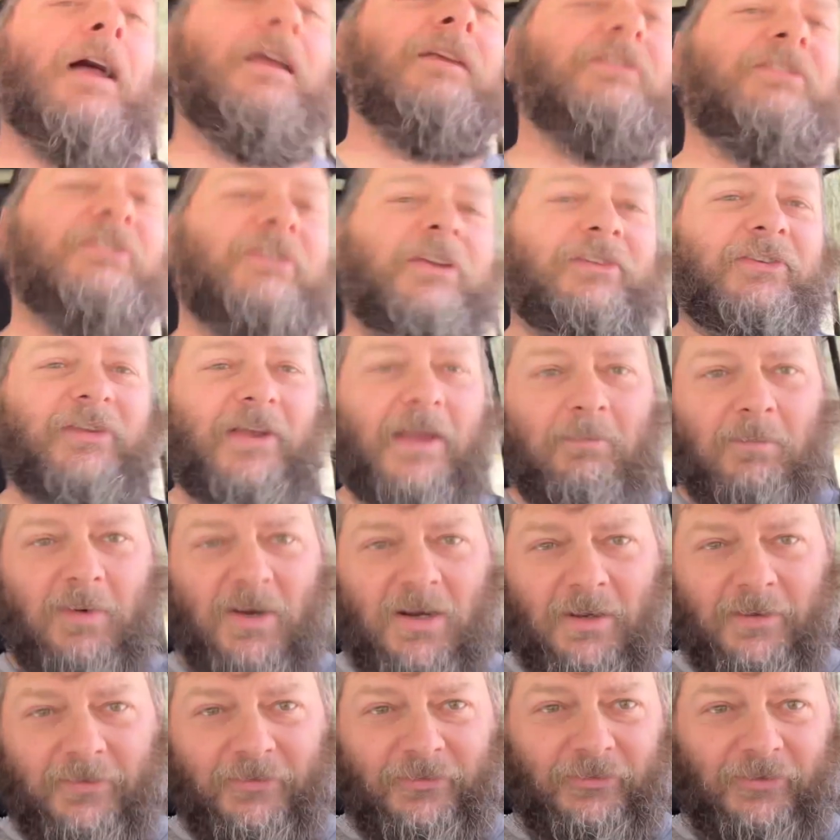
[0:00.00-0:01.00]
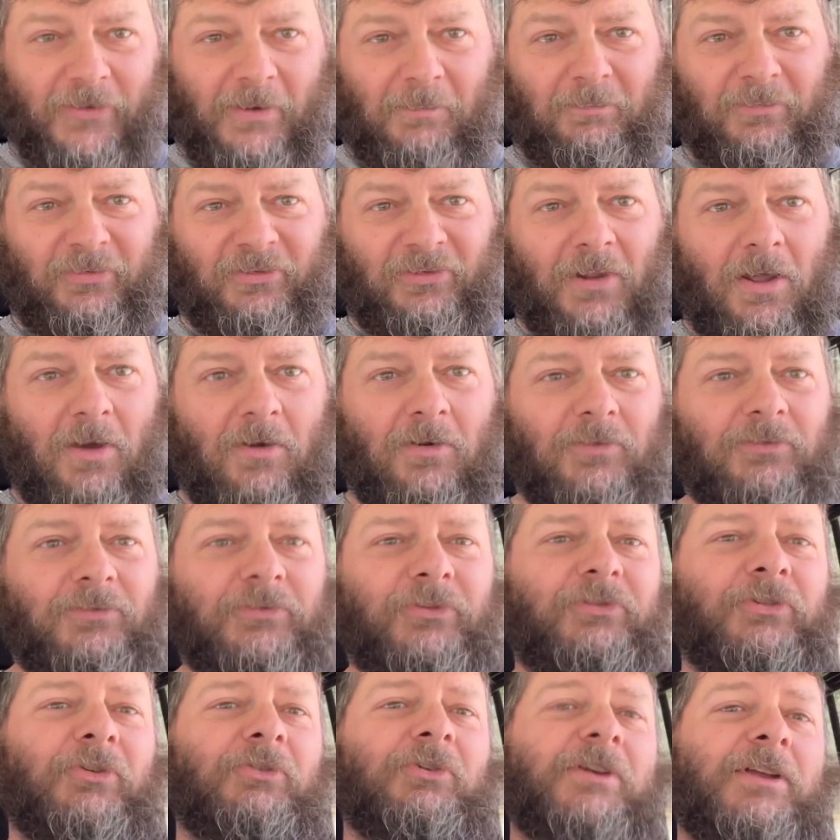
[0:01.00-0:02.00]
he says that because I'm slow,
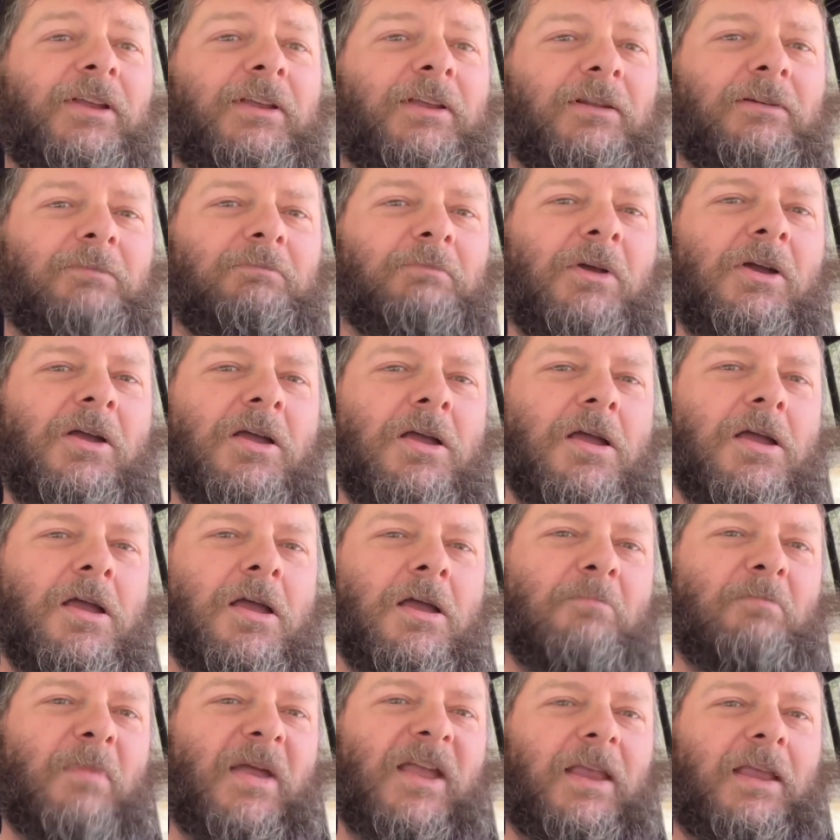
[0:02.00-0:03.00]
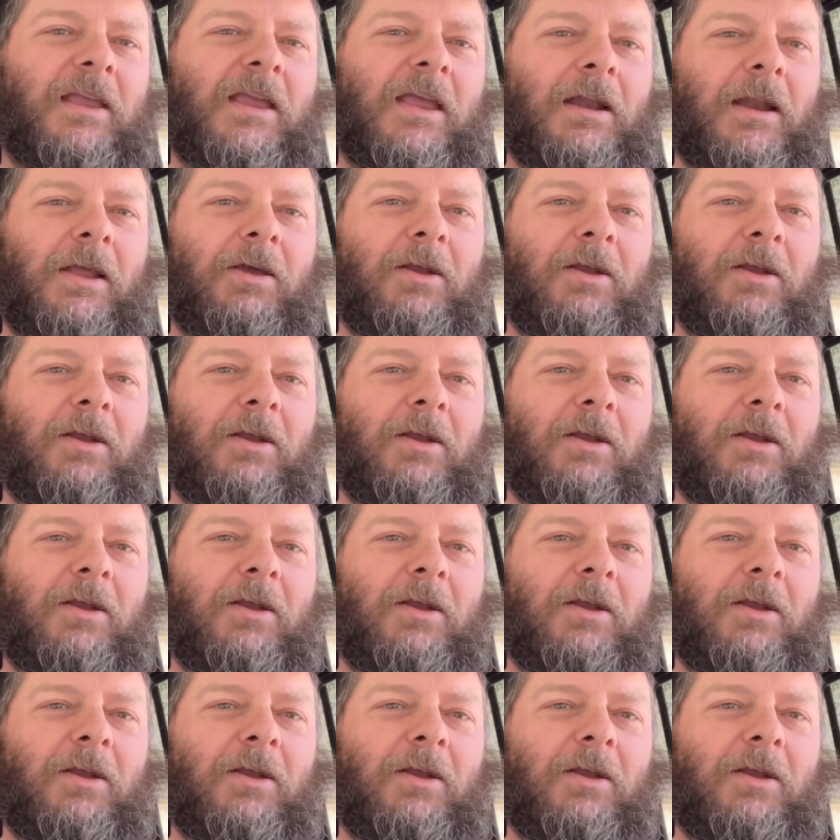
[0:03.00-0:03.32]
so he can make it.